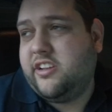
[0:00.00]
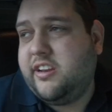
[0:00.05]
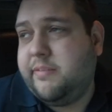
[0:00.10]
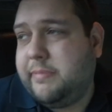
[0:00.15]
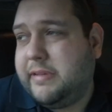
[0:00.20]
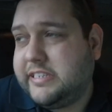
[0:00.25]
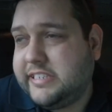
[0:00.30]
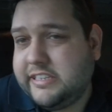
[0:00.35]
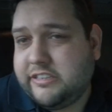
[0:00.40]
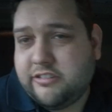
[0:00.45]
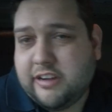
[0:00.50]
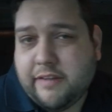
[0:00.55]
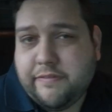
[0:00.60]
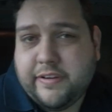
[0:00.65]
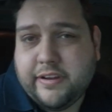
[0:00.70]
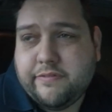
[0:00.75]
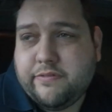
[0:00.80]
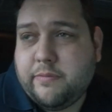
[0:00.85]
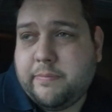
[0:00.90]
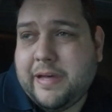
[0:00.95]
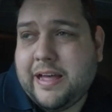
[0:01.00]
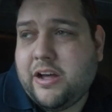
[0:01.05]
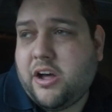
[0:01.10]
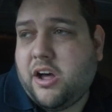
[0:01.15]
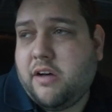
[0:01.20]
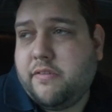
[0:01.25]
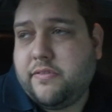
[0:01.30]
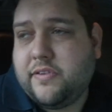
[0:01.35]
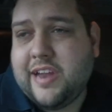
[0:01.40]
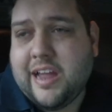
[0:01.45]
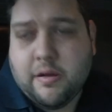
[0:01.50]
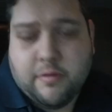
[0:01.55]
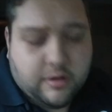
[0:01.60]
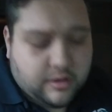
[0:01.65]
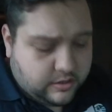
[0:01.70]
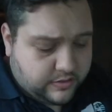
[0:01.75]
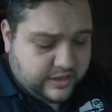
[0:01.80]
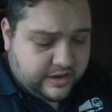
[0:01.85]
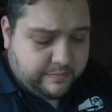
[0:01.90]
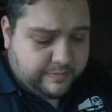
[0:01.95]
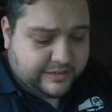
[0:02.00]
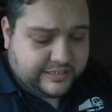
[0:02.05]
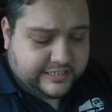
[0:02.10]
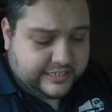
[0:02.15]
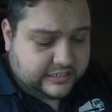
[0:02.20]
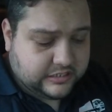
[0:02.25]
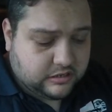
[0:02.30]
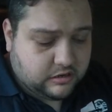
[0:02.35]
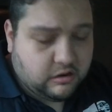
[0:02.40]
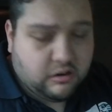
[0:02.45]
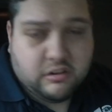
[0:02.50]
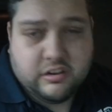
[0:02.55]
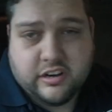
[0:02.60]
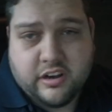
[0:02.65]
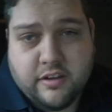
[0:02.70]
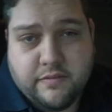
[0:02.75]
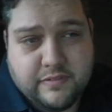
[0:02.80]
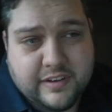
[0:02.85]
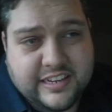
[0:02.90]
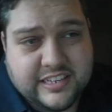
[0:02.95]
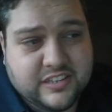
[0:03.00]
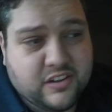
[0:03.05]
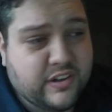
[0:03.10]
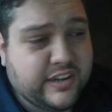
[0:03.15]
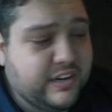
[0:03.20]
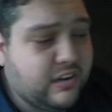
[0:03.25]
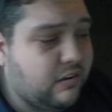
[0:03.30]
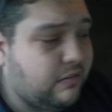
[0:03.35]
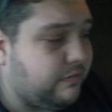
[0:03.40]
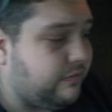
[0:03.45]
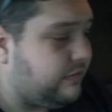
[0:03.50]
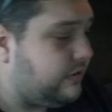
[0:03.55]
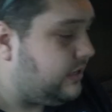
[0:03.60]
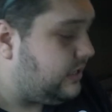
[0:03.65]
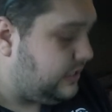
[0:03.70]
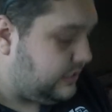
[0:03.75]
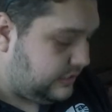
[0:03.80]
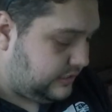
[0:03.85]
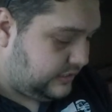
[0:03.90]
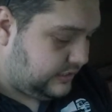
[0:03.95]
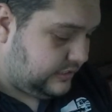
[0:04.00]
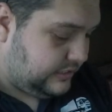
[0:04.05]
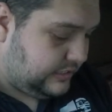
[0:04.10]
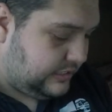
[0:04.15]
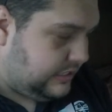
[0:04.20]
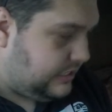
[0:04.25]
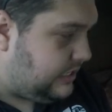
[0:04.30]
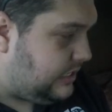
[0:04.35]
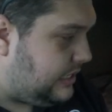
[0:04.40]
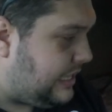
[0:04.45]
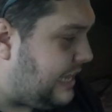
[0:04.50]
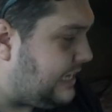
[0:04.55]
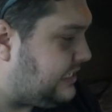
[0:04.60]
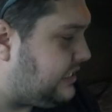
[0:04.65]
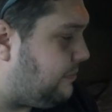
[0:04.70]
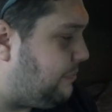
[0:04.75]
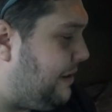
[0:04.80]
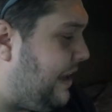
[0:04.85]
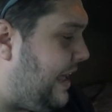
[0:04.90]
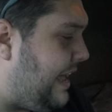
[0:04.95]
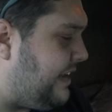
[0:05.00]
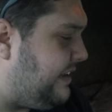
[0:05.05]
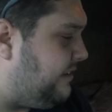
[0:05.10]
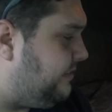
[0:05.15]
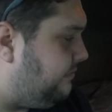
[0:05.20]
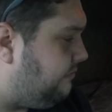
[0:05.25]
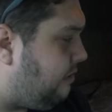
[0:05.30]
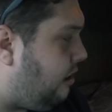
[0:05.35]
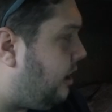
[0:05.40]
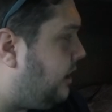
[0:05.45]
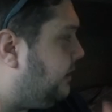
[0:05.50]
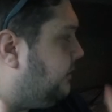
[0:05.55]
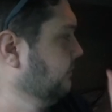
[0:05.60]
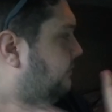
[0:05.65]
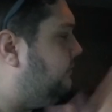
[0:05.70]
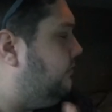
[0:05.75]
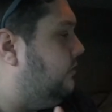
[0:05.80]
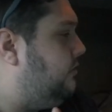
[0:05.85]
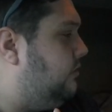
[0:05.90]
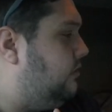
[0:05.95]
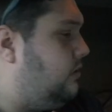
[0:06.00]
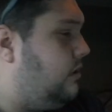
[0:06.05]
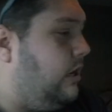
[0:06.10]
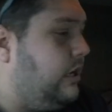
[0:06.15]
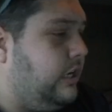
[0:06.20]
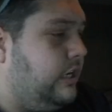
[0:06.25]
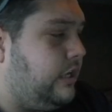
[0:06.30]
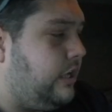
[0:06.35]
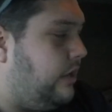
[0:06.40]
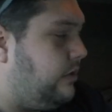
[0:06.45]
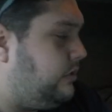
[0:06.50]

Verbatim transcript: only busy traffic for about half an hour, and then it'll be 6 o'clock and hopefully it's died off. That's the plan. Right, I'm going to go